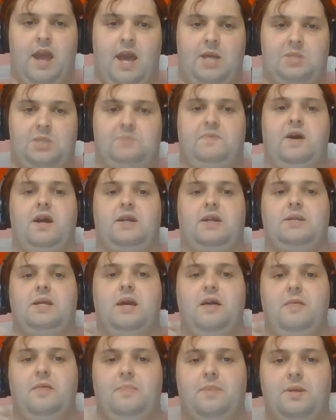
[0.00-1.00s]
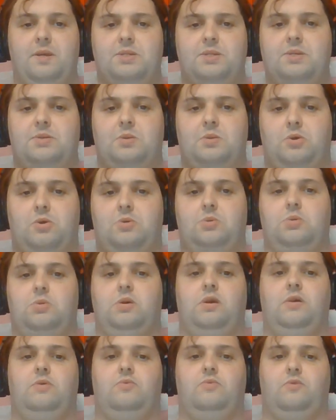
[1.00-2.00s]
aspect, this is
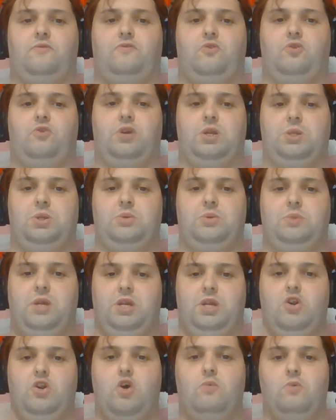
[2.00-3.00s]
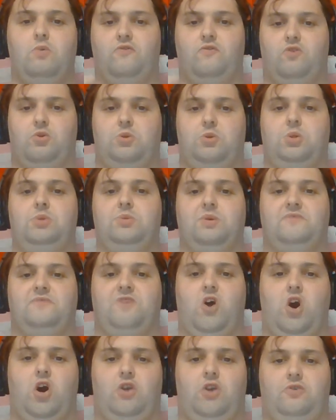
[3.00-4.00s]
largely referring to the noble virtues of
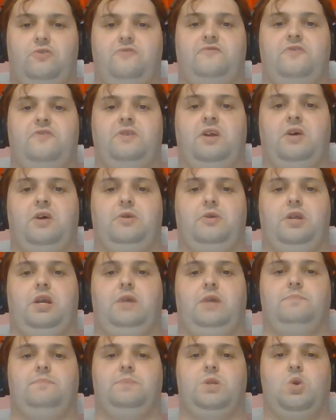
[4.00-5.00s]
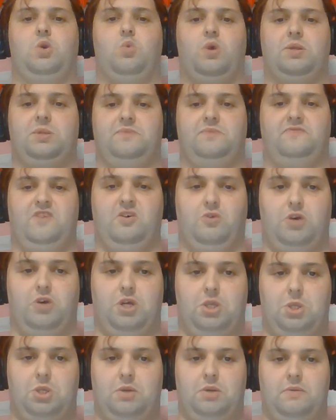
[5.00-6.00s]
honor and fidelity to one's
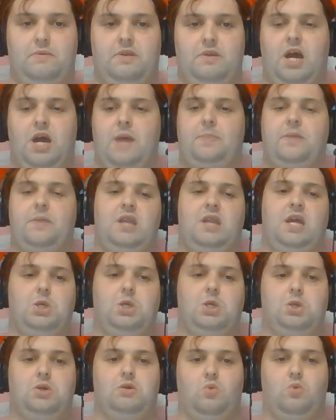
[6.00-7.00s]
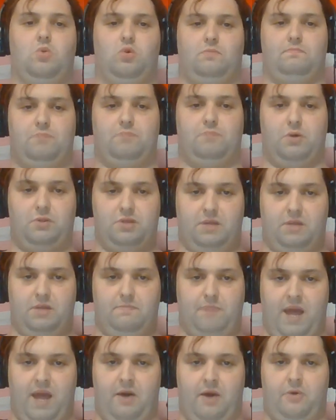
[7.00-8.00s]
village, not the nation or polity
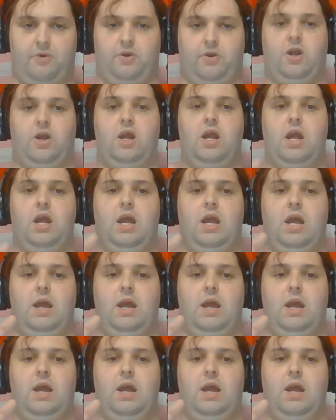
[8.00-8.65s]
power,